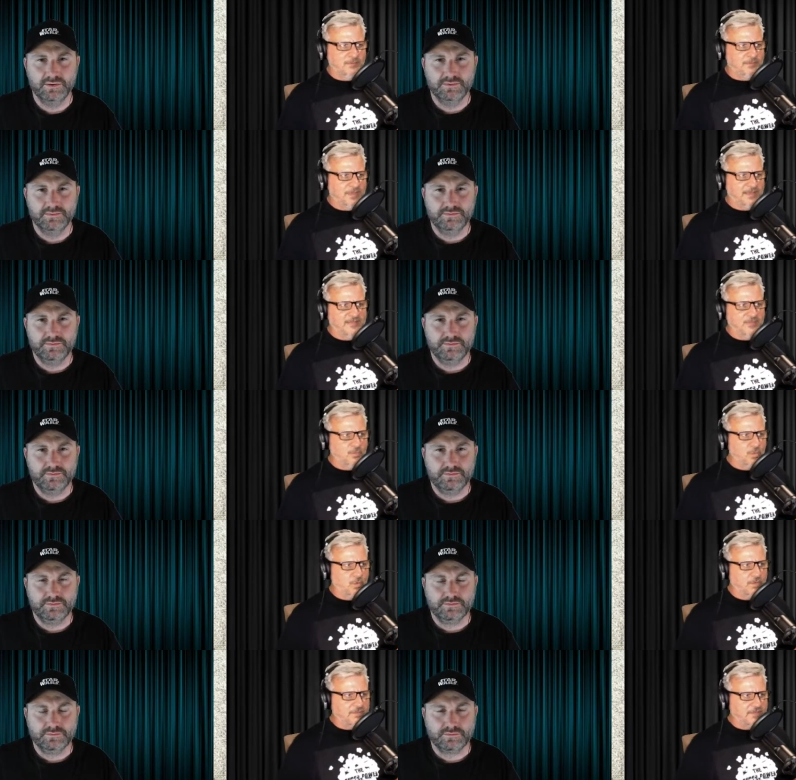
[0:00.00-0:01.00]
Speaker 1: but is the
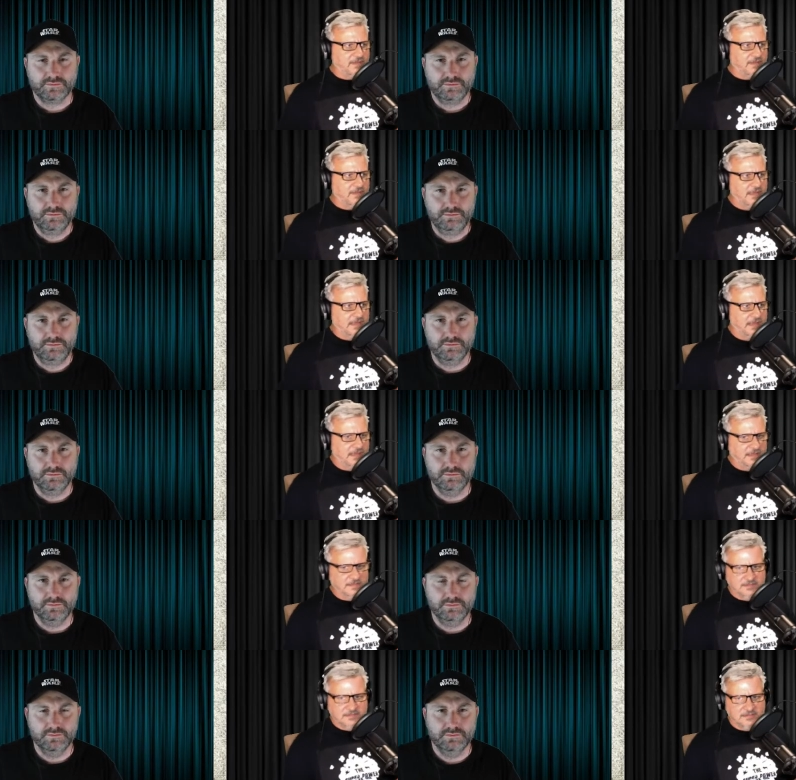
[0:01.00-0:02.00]
Warfer
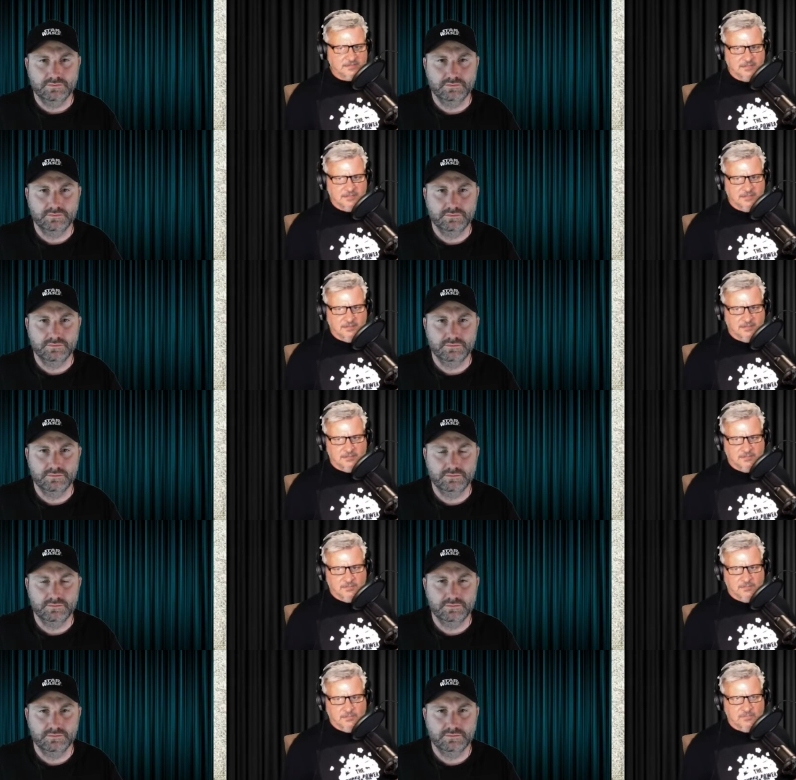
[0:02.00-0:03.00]
his
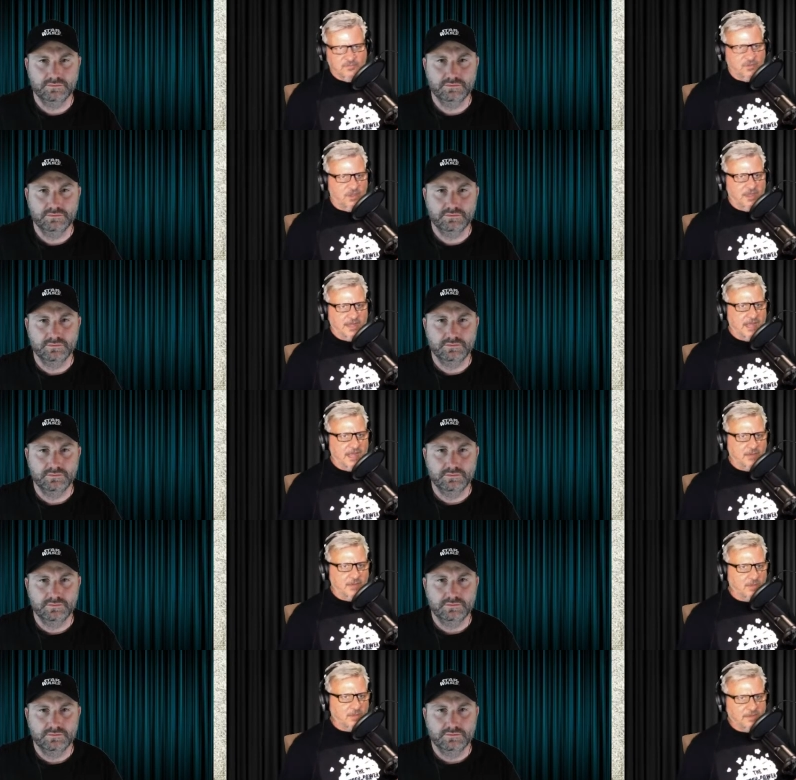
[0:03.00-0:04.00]

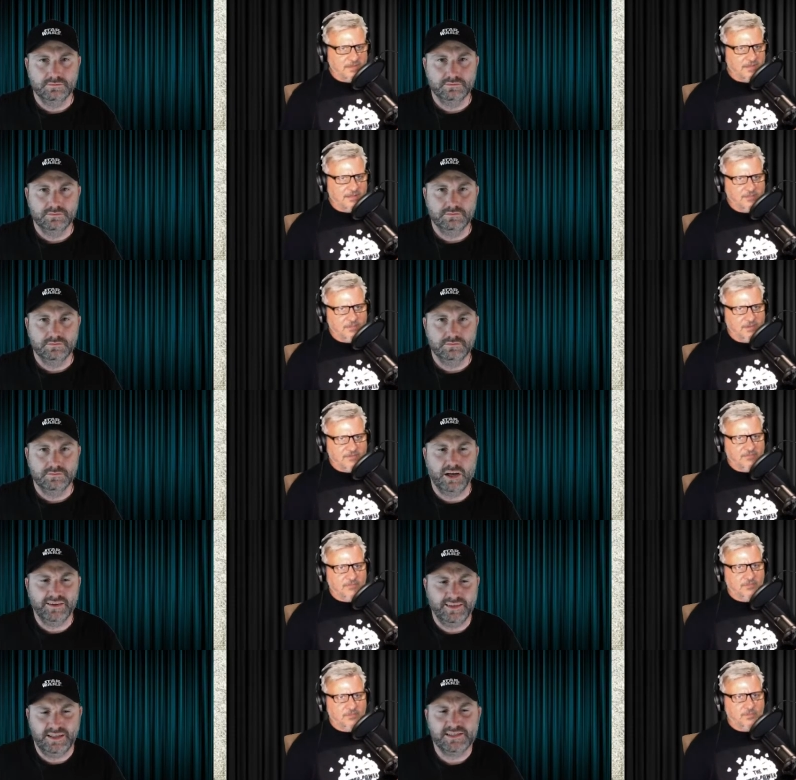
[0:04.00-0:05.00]
Dianara? What are, what are... I
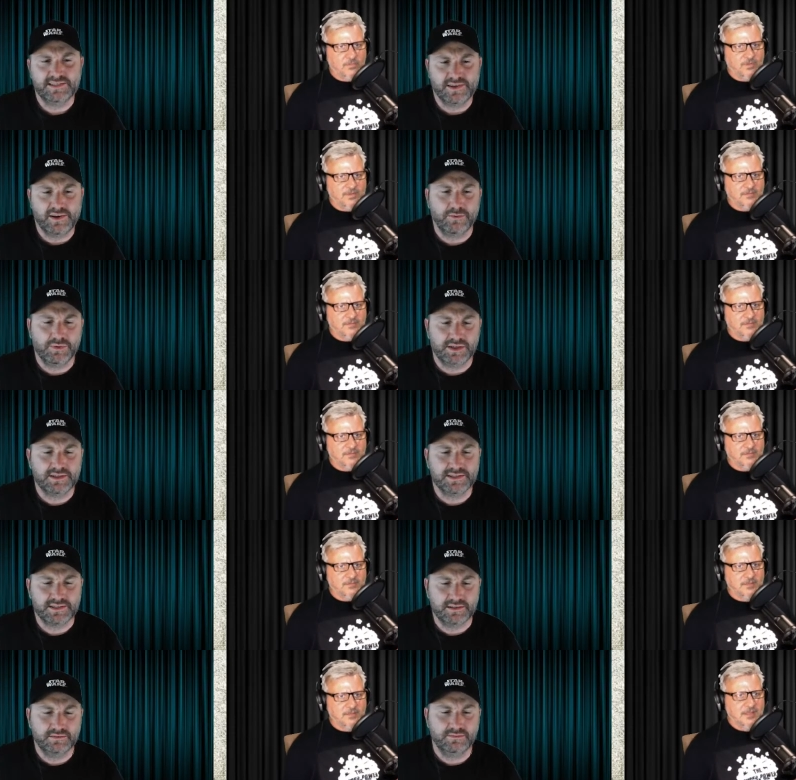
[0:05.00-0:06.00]
think
Speaker 2: so because
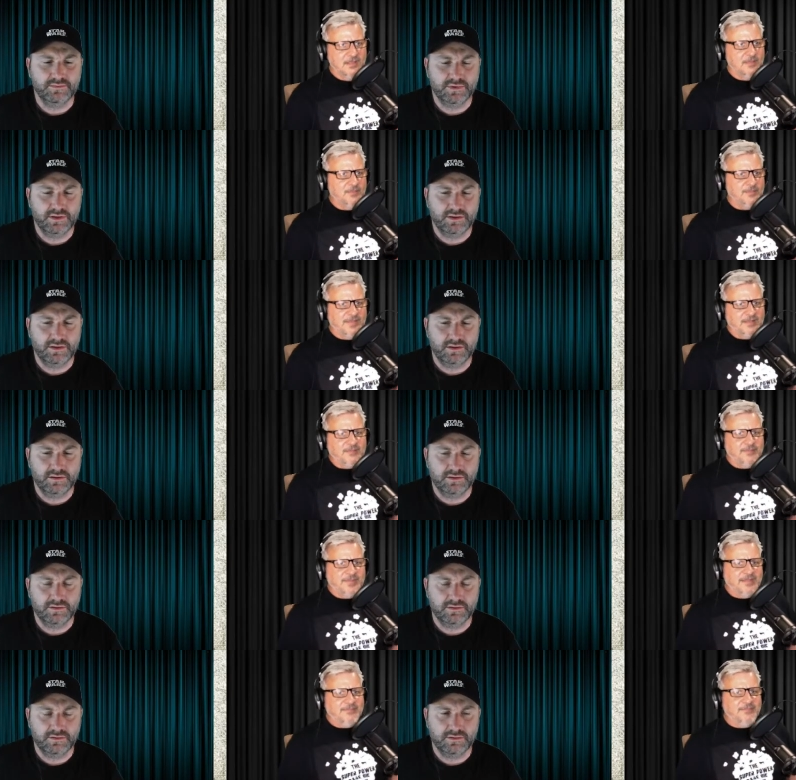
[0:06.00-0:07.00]
the the. But,
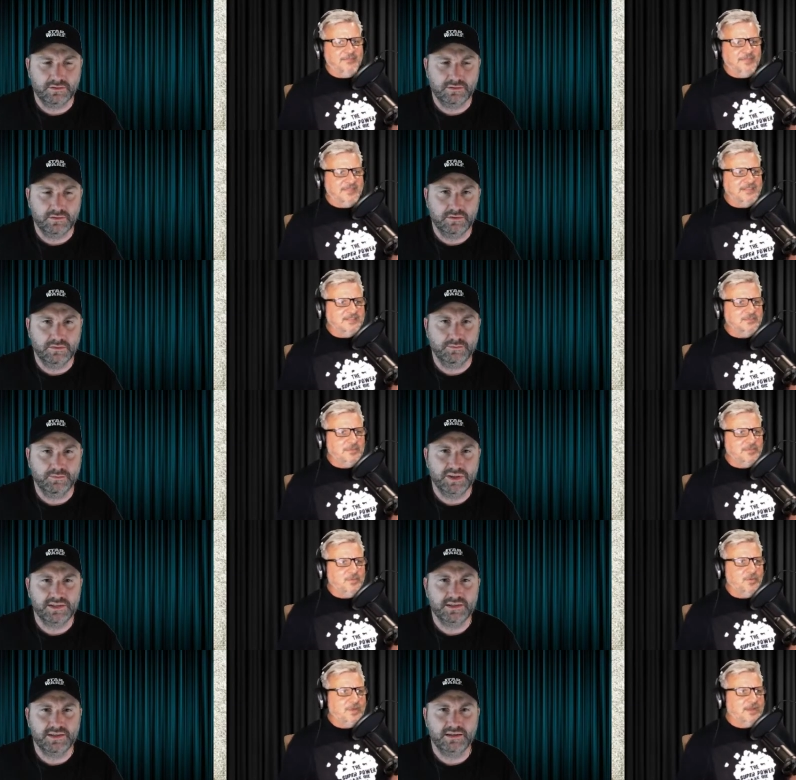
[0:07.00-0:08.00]
but this is my the,
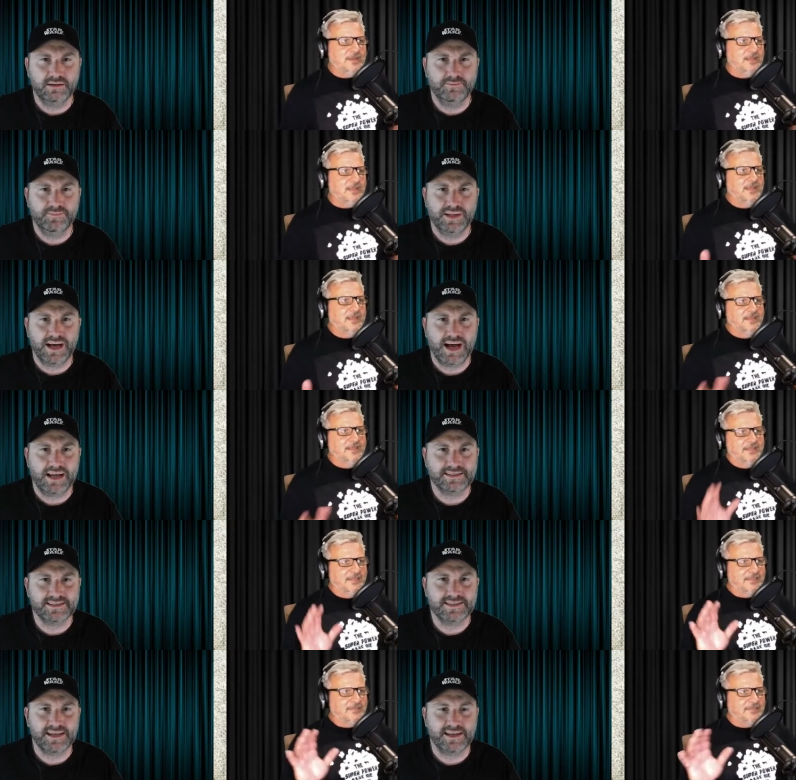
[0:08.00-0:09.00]
point. Like the Hutt
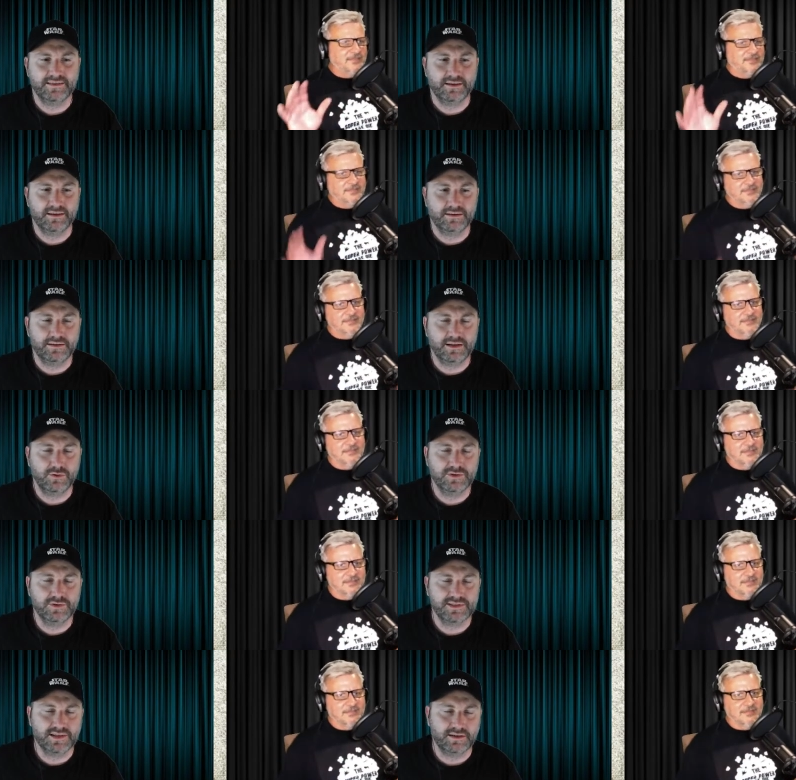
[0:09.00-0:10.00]
said that there
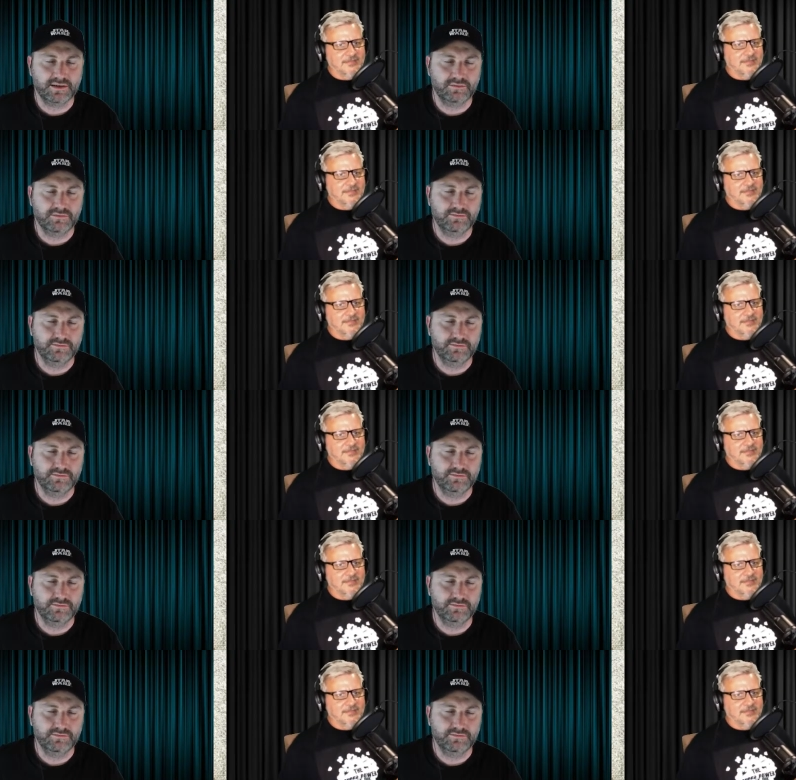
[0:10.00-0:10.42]
was a